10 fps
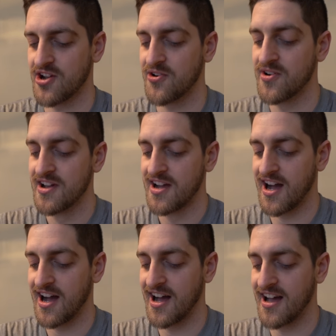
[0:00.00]
So
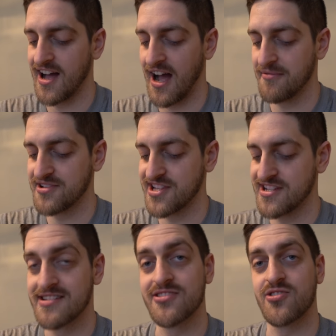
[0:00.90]
uh,
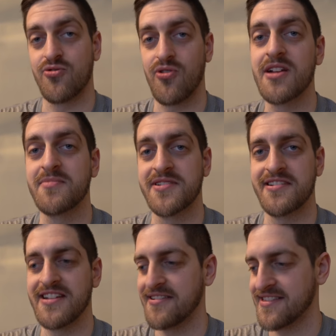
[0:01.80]
obviously incredibly
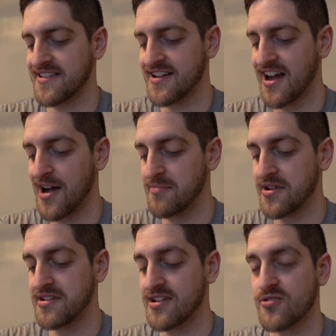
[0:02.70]
unhealthy, uh,
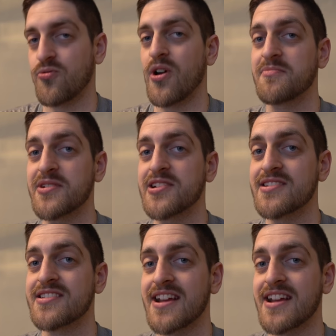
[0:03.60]
but incredibly good